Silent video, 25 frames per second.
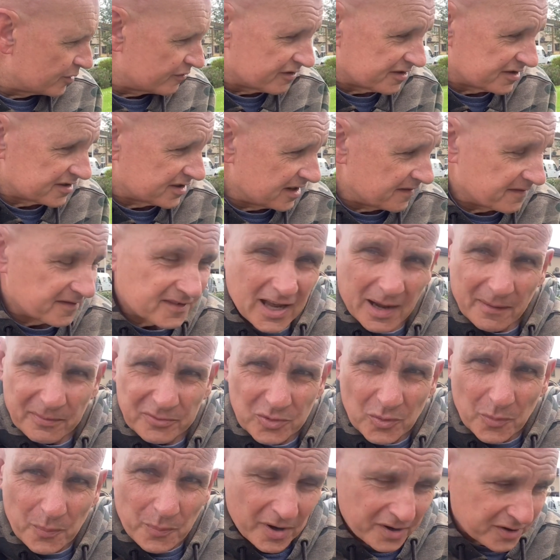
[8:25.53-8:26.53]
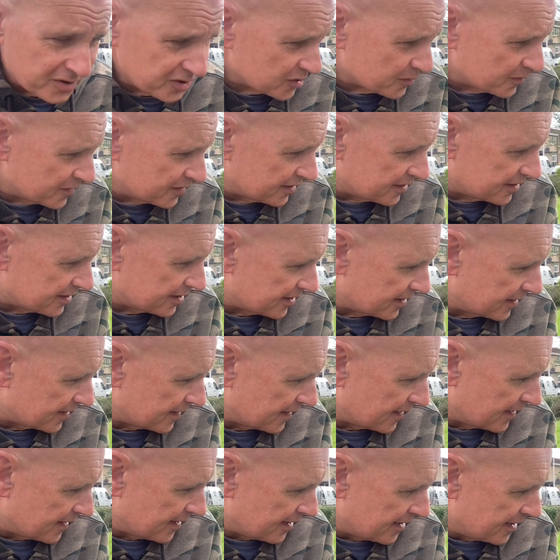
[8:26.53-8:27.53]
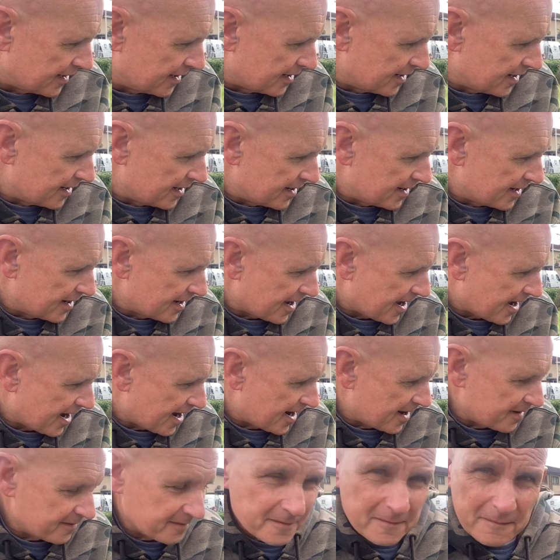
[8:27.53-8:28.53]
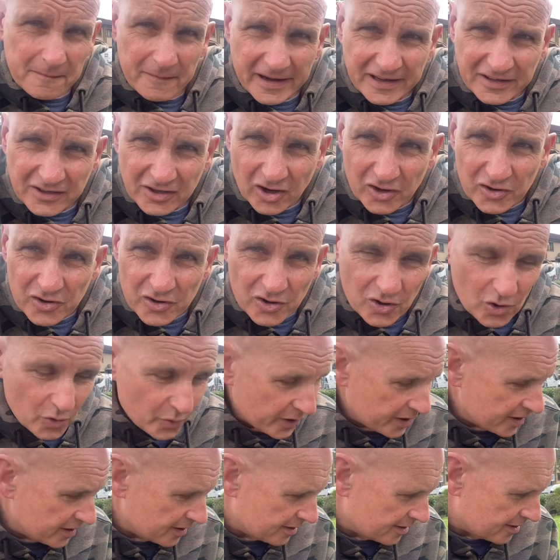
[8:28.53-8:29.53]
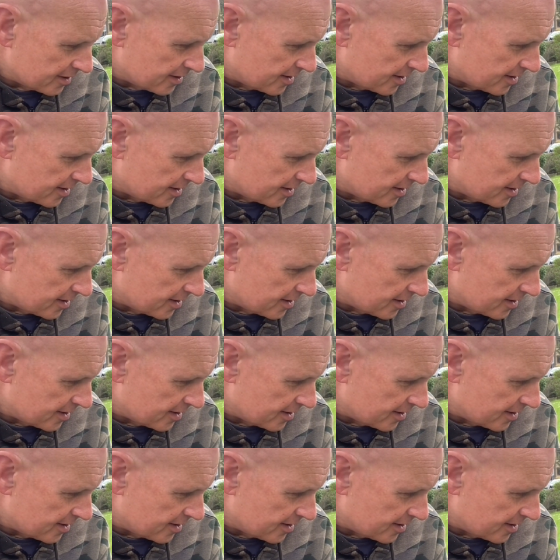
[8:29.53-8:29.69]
received capital punishment, and fate unknown.